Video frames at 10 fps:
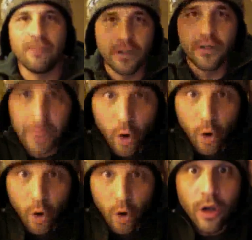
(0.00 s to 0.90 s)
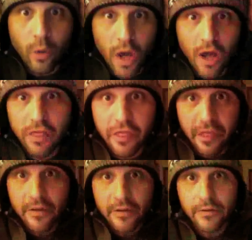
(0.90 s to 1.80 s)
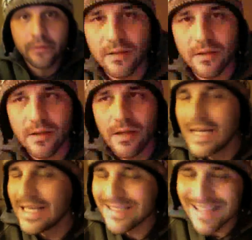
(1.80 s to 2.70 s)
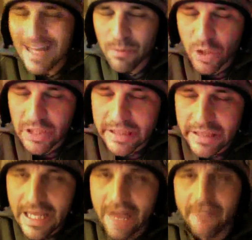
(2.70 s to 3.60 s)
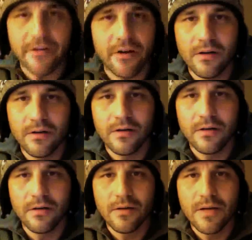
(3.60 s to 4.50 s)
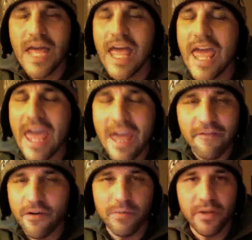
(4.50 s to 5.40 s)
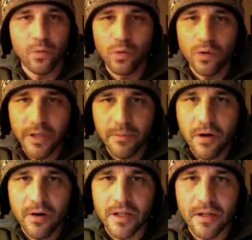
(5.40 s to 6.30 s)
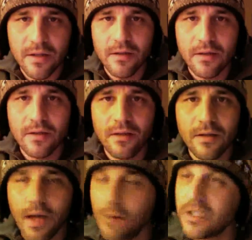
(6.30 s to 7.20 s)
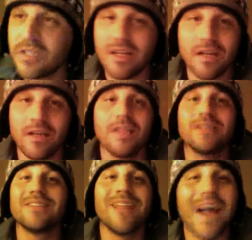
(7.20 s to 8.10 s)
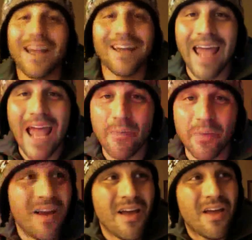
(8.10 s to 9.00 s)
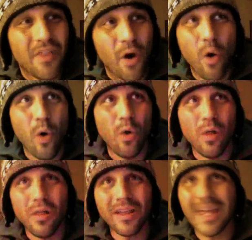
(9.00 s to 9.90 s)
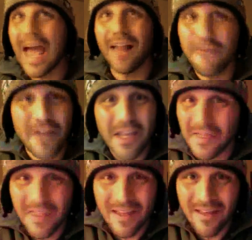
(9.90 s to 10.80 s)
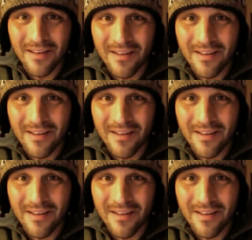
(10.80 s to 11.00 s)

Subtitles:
little bit of oil wealth. Islam will never, ever be the ruling party. I'm just saying, it's not going to happen. The whole caliphate thing,